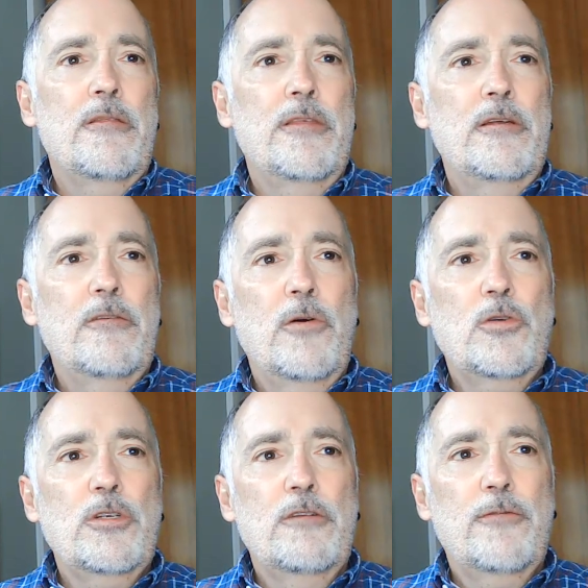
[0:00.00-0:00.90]
The
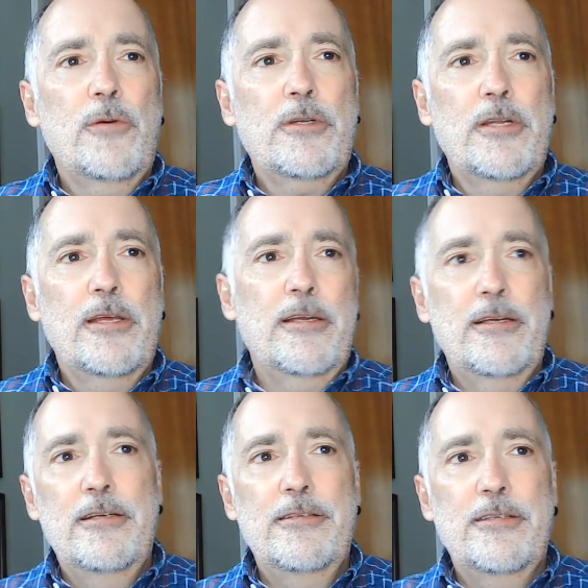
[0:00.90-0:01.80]
devotion for
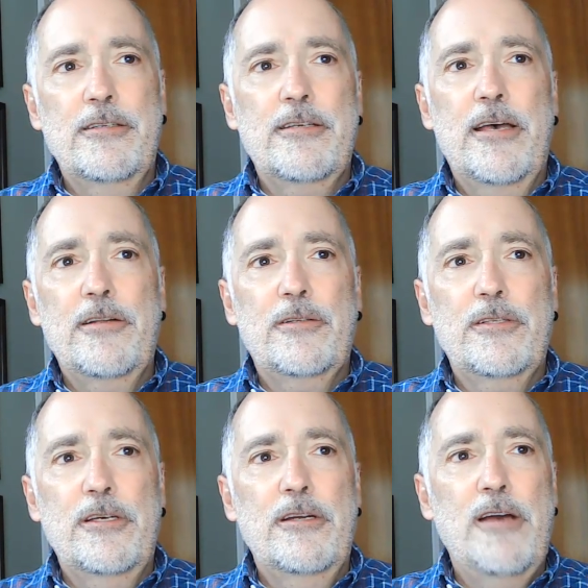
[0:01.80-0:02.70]
today is
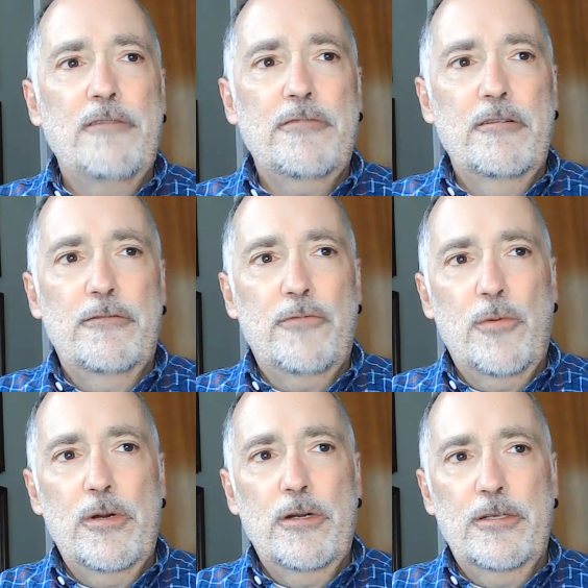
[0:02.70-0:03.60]
entitled Enough
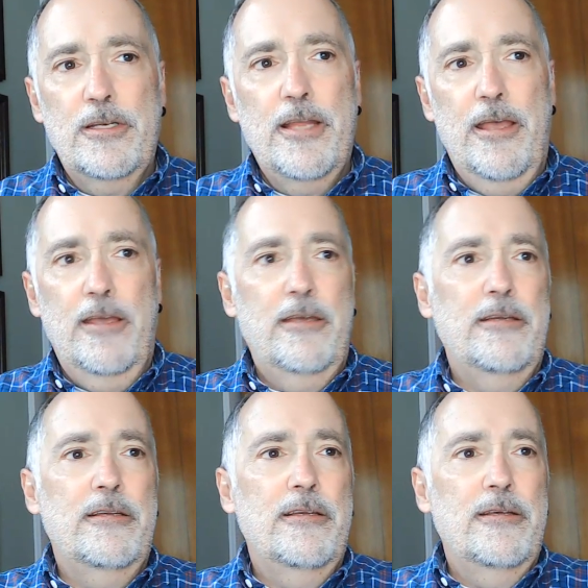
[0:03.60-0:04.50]
for
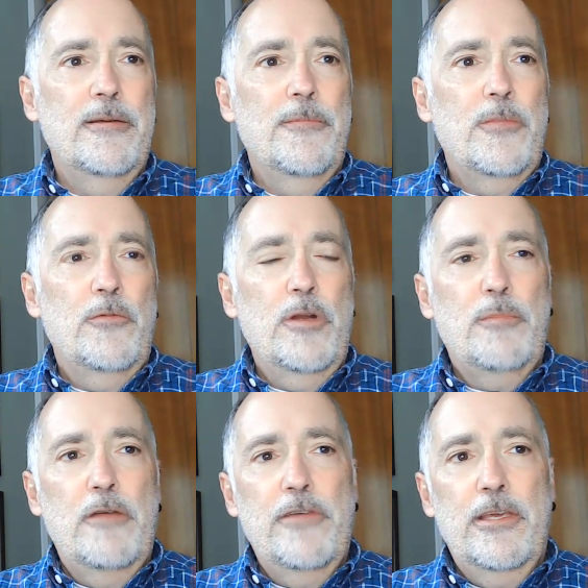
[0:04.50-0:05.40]
Today
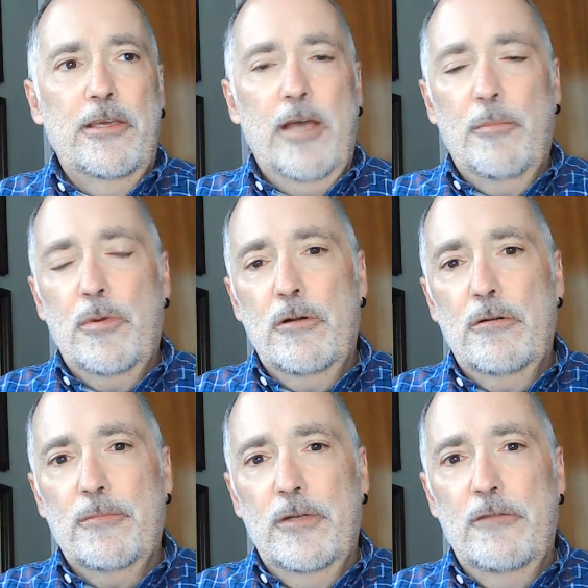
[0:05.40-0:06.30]
written by Vicki
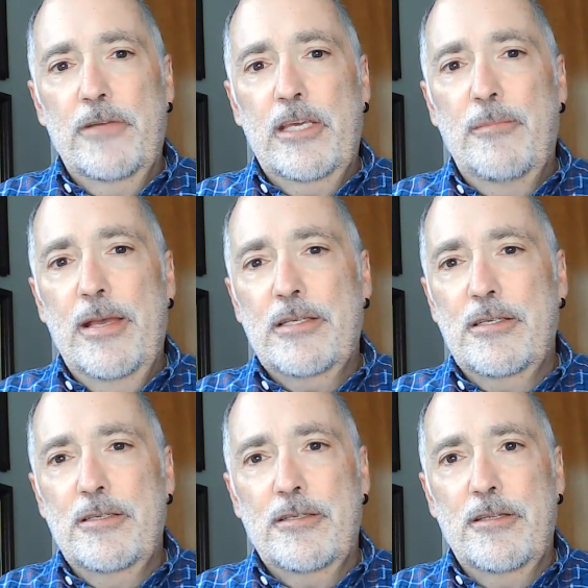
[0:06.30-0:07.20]
Kemper, and Vicki
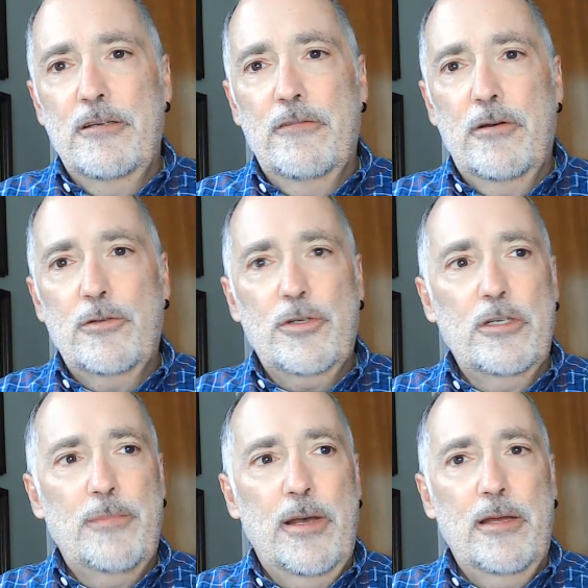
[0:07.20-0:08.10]
bases the
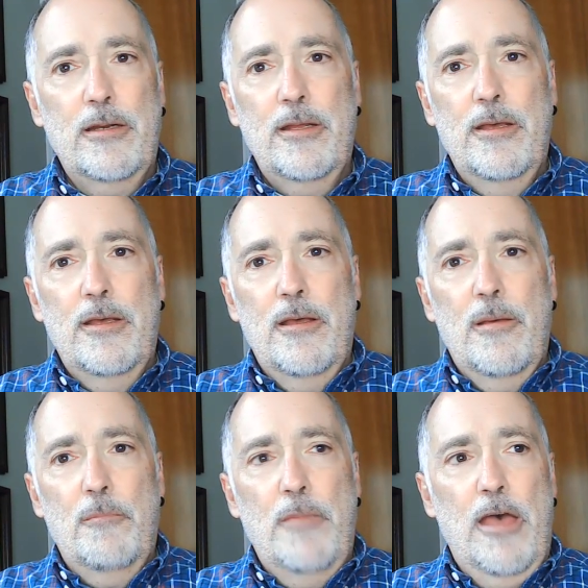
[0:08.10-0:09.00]
devotion upon
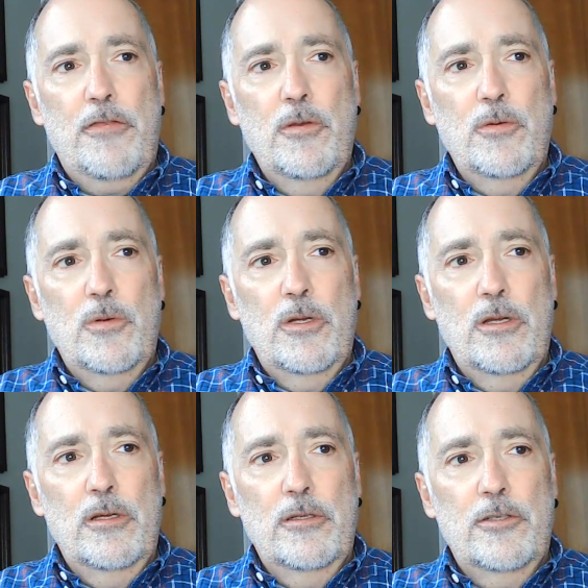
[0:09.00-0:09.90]
Matthew
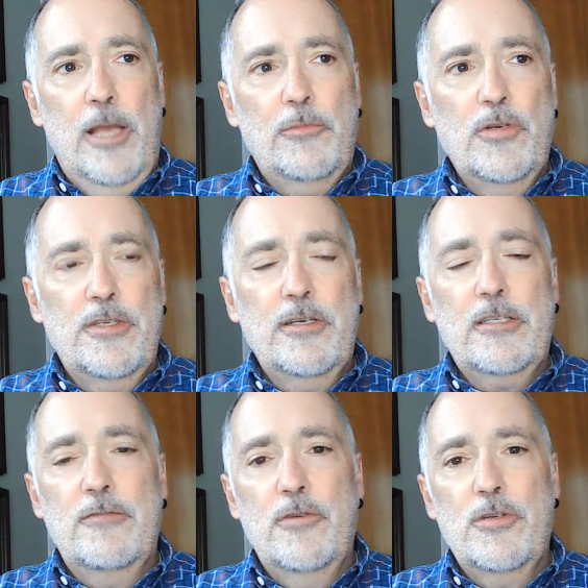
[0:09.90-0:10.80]
chapter
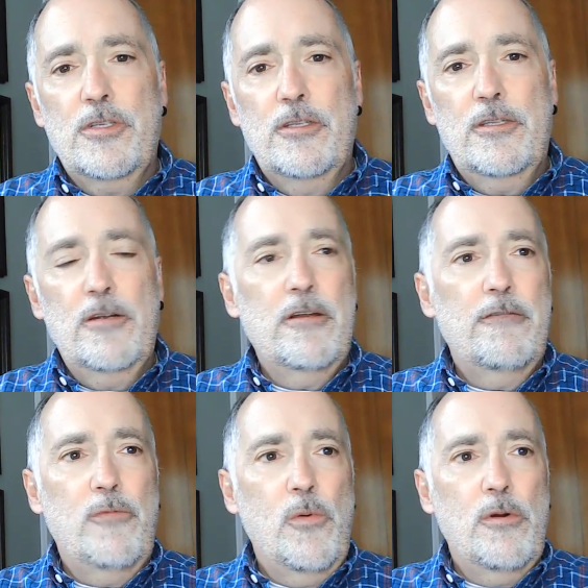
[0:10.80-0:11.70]
6, verse
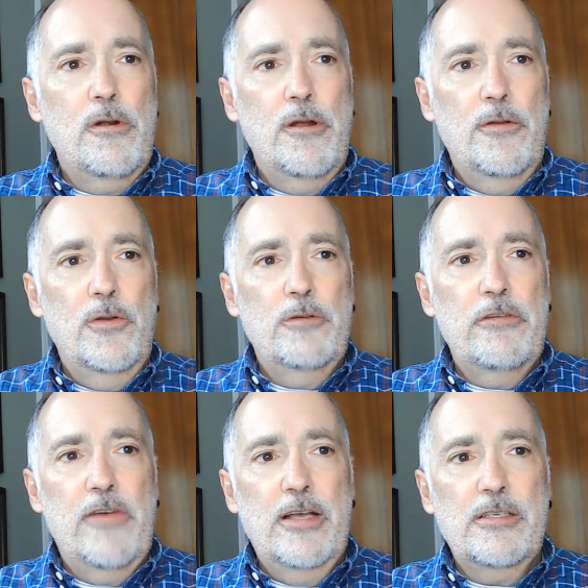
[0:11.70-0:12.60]
34, New
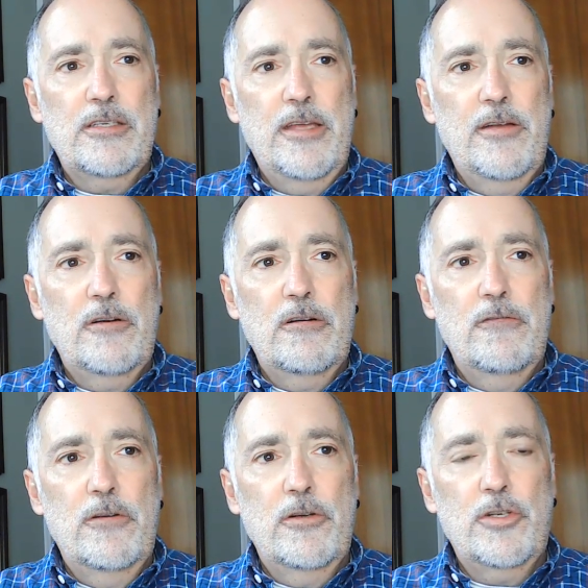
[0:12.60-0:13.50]
Revised
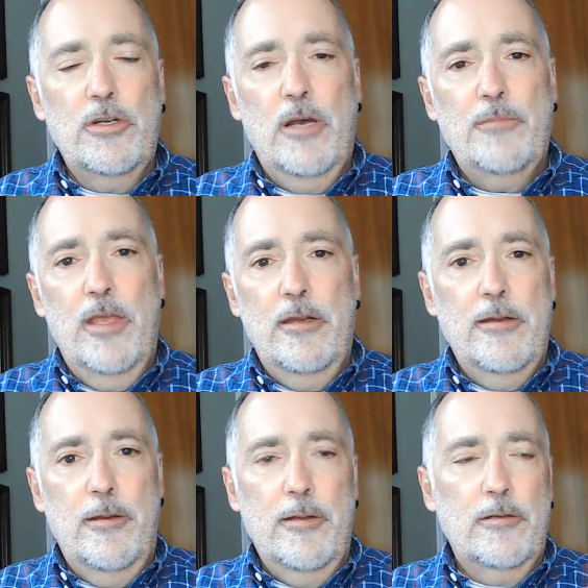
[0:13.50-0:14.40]
Standard Version,
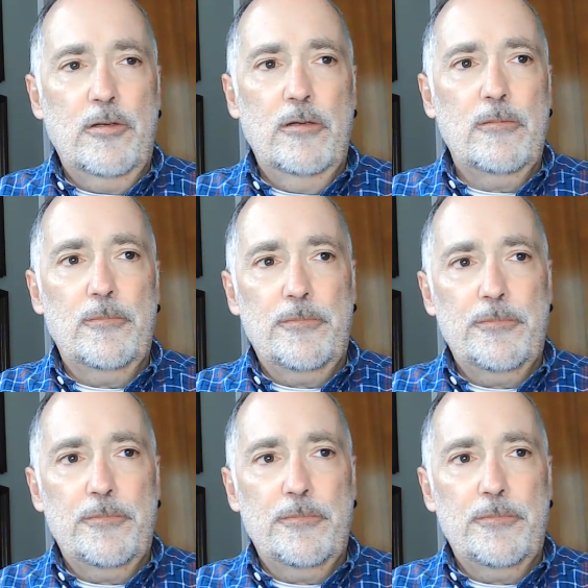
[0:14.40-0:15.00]
Updated Edition.